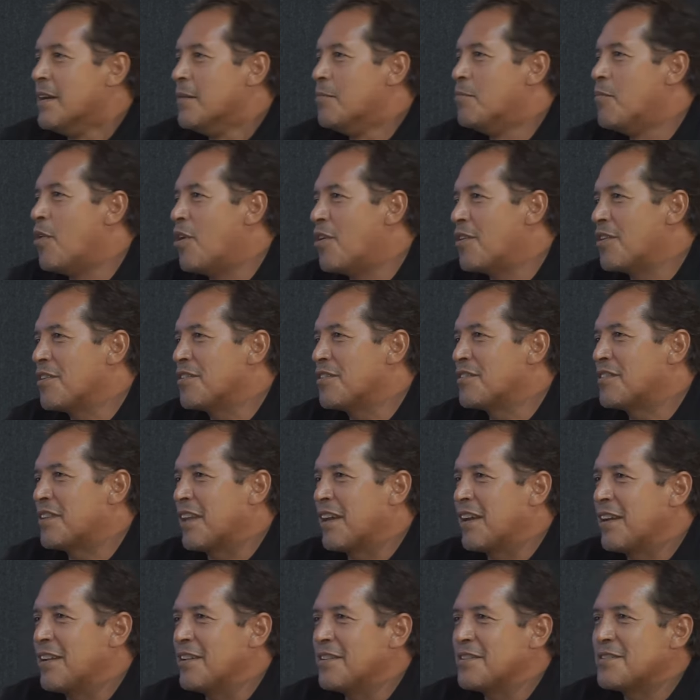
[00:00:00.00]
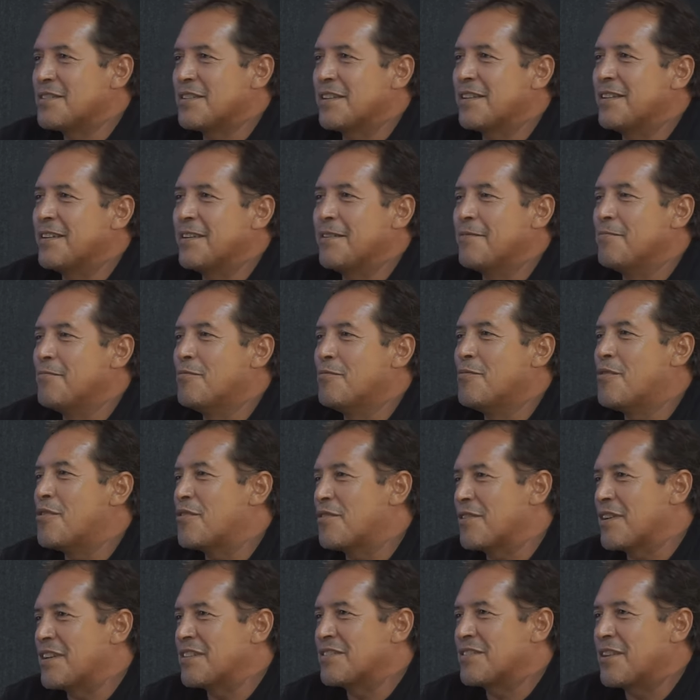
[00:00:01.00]
more hotels,
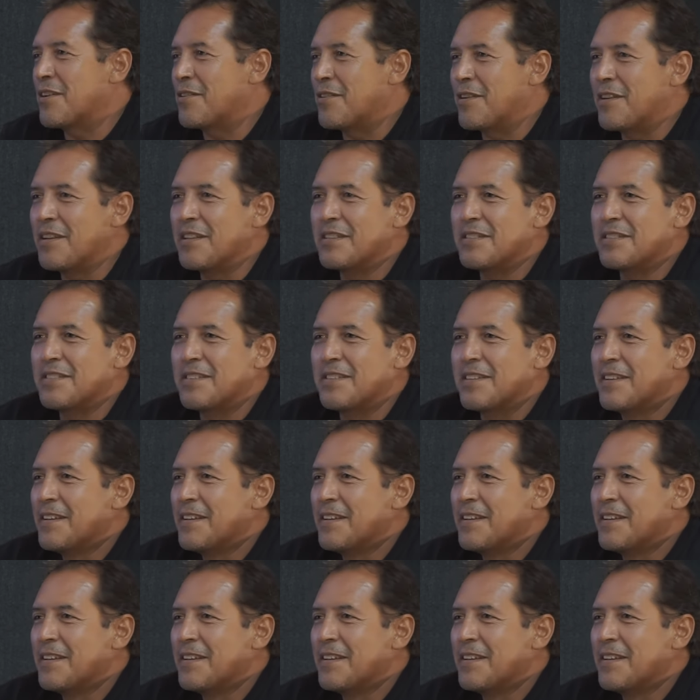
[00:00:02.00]
more restaurants.